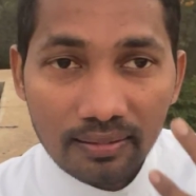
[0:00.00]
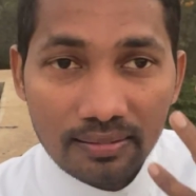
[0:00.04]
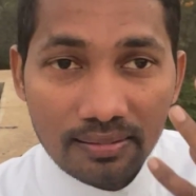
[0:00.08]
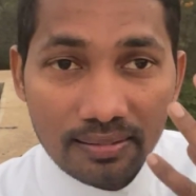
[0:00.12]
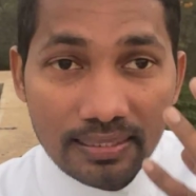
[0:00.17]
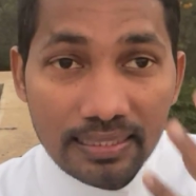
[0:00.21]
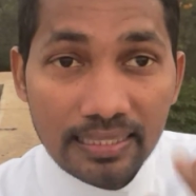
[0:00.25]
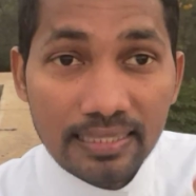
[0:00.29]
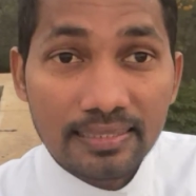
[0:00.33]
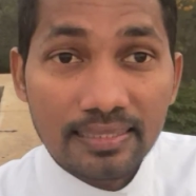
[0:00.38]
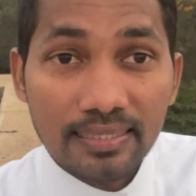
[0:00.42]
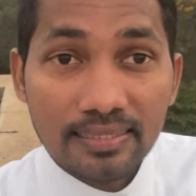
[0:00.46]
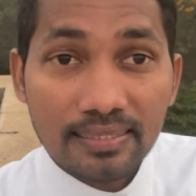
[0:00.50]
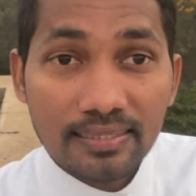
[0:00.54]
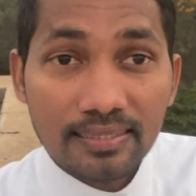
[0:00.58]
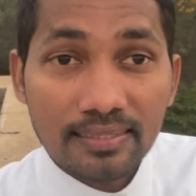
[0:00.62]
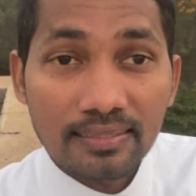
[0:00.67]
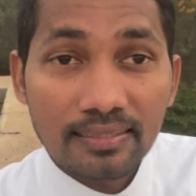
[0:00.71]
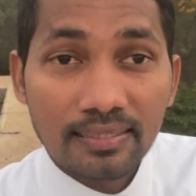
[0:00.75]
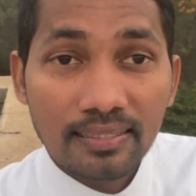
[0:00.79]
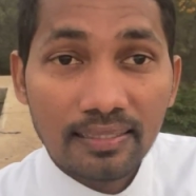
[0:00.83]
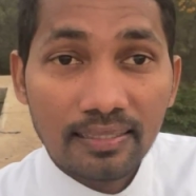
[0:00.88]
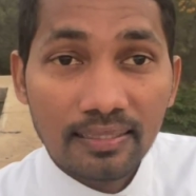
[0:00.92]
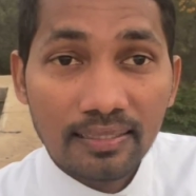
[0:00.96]
Jesus,
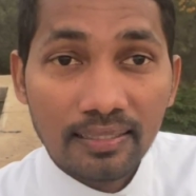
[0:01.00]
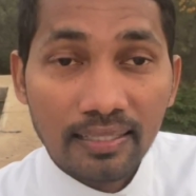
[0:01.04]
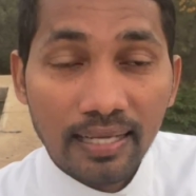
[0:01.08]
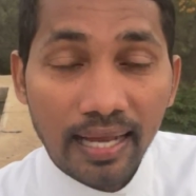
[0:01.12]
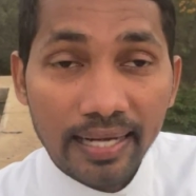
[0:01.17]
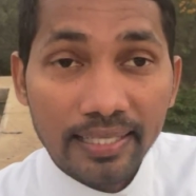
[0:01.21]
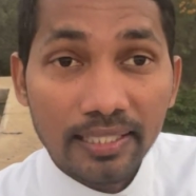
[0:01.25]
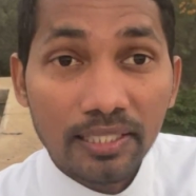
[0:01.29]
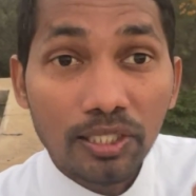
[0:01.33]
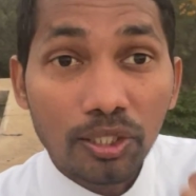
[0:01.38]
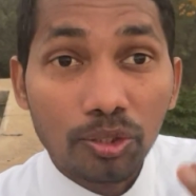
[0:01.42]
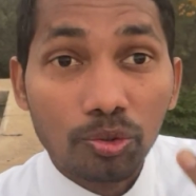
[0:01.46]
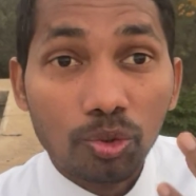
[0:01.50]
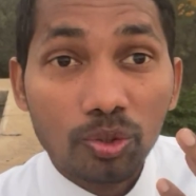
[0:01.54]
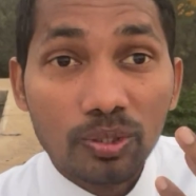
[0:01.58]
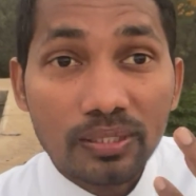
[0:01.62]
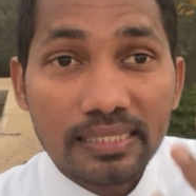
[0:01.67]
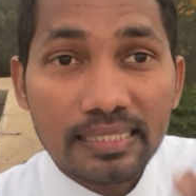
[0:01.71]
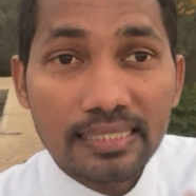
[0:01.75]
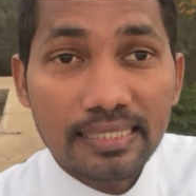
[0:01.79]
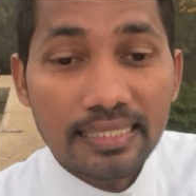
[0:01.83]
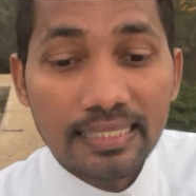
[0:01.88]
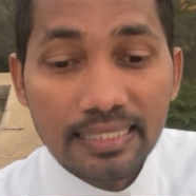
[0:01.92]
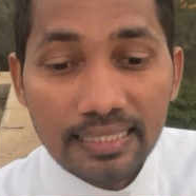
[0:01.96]
and he could
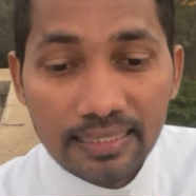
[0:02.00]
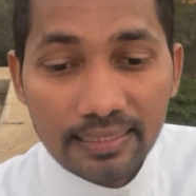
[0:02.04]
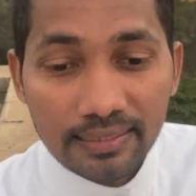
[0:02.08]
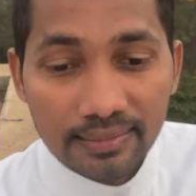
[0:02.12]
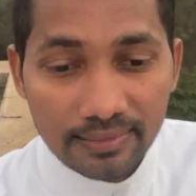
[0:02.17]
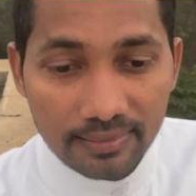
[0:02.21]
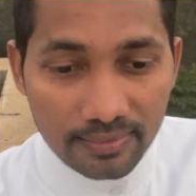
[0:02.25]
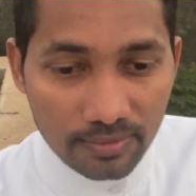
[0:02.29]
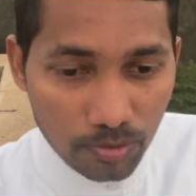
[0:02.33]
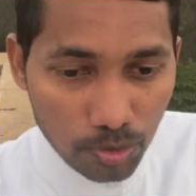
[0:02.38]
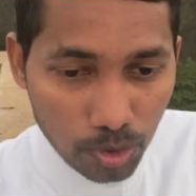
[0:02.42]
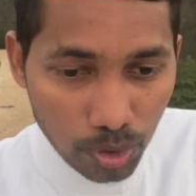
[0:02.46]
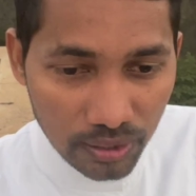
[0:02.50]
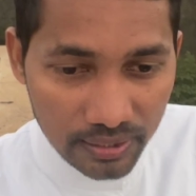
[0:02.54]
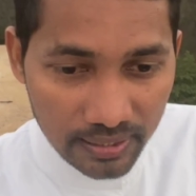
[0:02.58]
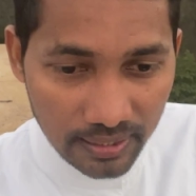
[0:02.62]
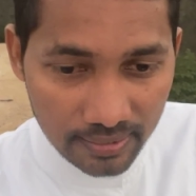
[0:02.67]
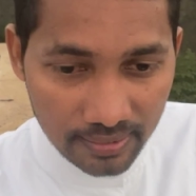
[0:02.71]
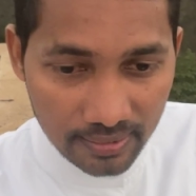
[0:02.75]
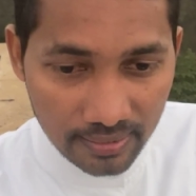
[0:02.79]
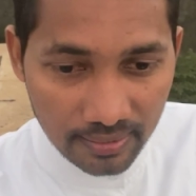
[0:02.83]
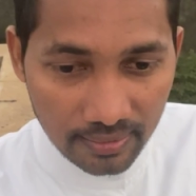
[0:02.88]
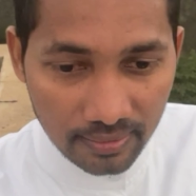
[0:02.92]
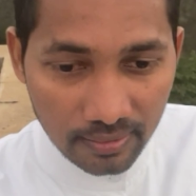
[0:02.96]
see
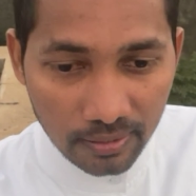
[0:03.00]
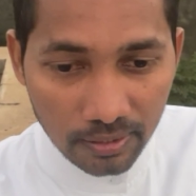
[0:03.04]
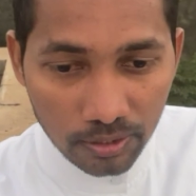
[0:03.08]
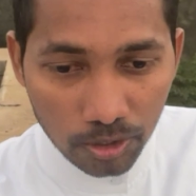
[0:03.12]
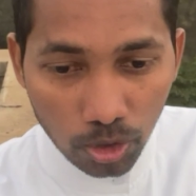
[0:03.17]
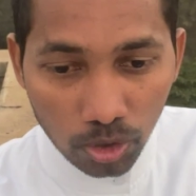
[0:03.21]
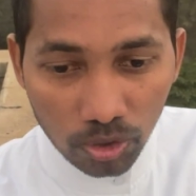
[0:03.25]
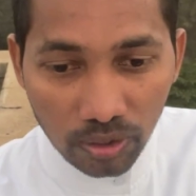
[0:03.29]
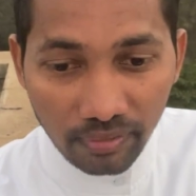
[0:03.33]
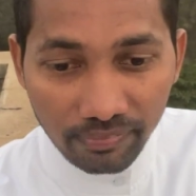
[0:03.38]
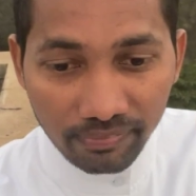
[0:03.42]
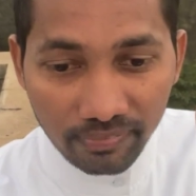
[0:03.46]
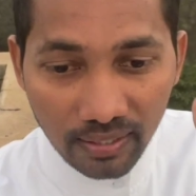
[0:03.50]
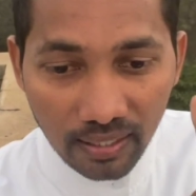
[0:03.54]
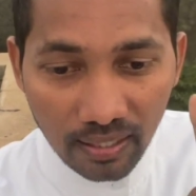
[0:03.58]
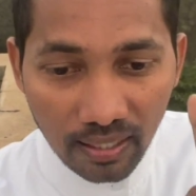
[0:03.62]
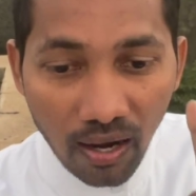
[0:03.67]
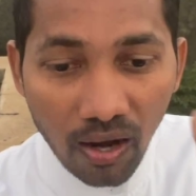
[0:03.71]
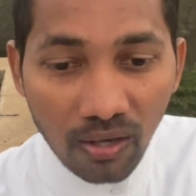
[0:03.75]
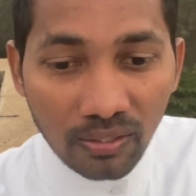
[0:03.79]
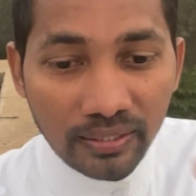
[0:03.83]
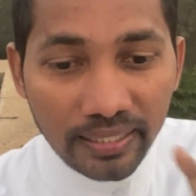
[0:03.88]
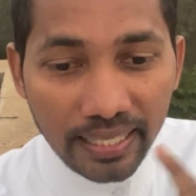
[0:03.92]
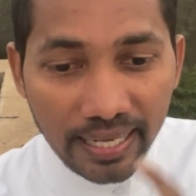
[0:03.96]
Jesus. So the
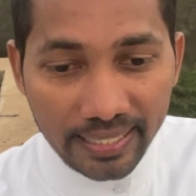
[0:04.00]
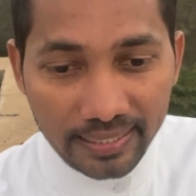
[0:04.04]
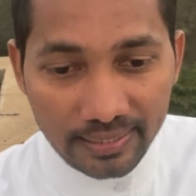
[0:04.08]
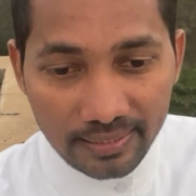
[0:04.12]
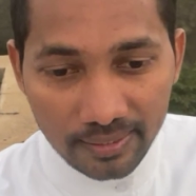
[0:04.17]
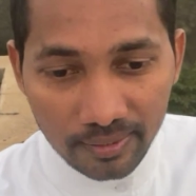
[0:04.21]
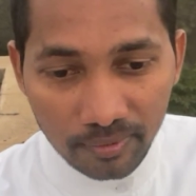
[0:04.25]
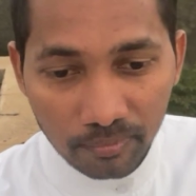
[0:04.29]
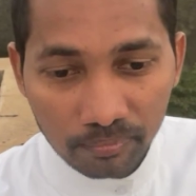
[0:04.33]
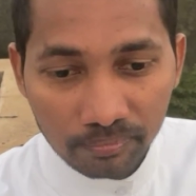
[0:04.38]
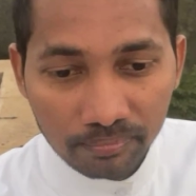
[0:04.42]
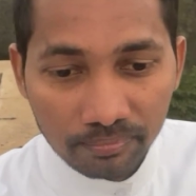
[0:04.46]
contact.